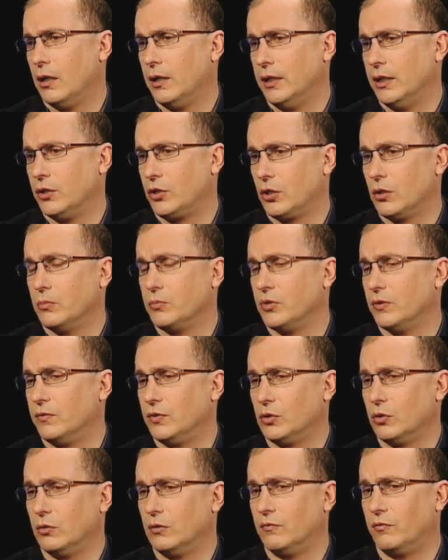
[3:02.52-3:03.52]
in terms of
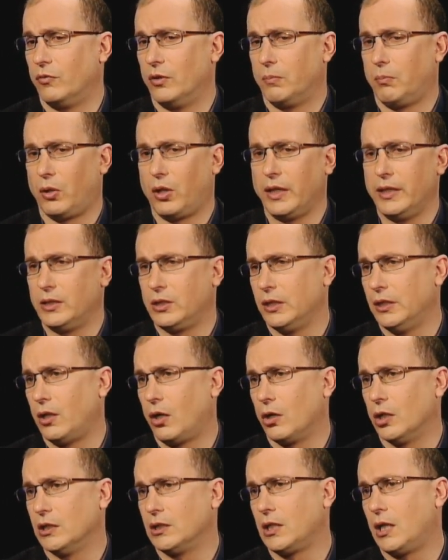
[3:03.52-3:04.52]
sort of replacing
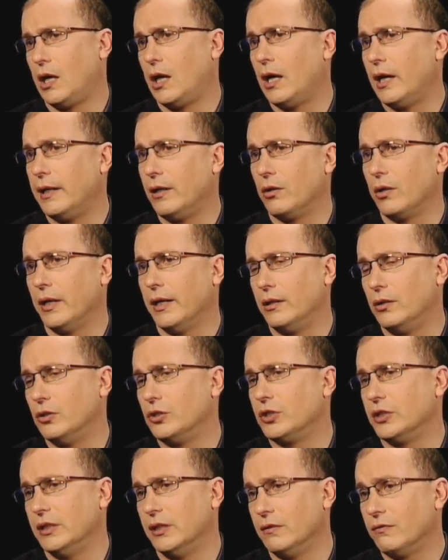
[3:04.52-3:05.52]
our entire
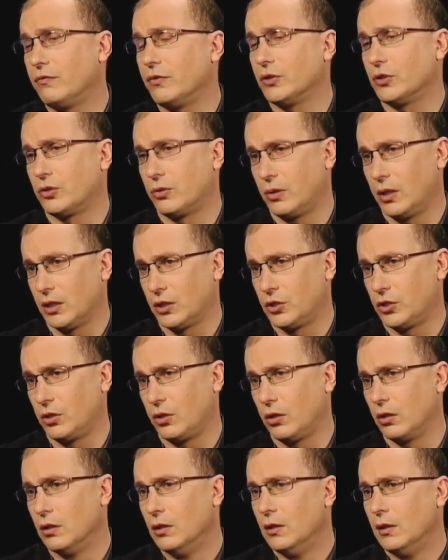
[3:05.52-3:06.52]
energy
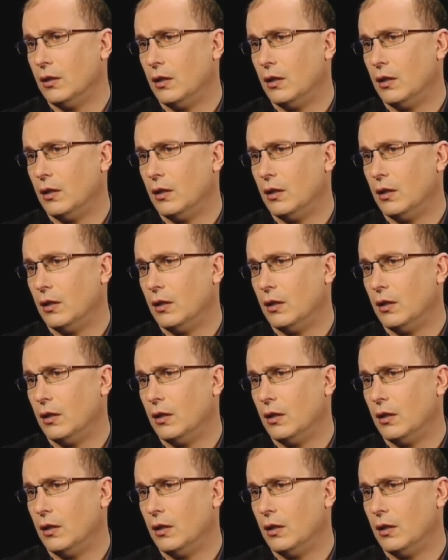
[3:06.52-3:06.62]
infrastructure,